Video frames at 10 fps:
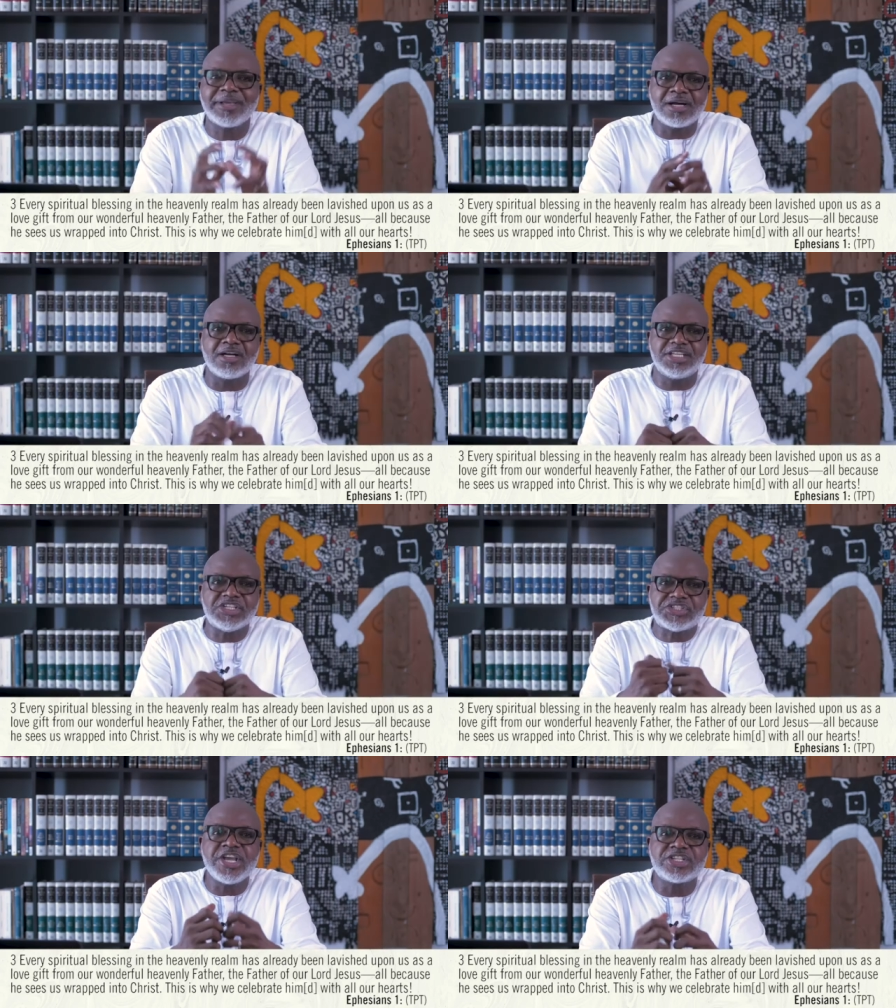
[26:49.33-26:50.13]
because He
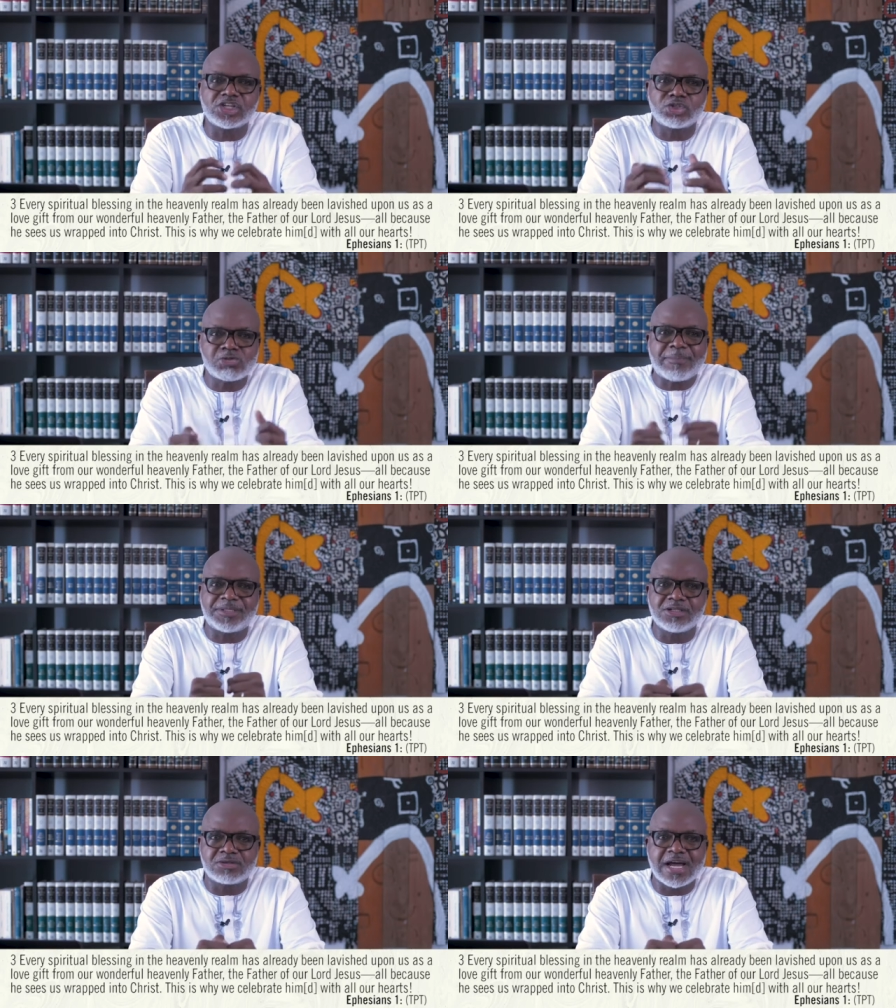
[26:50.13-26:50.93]
sees us wrapped
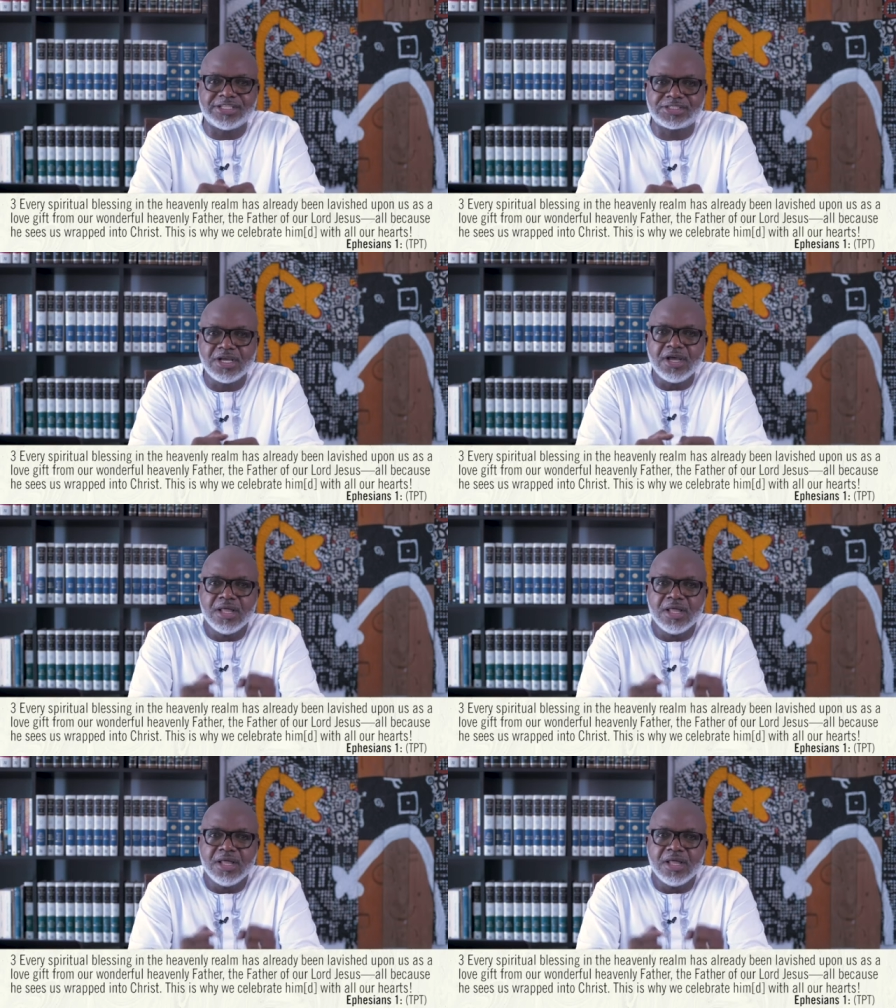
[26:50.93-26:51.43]
in Christ.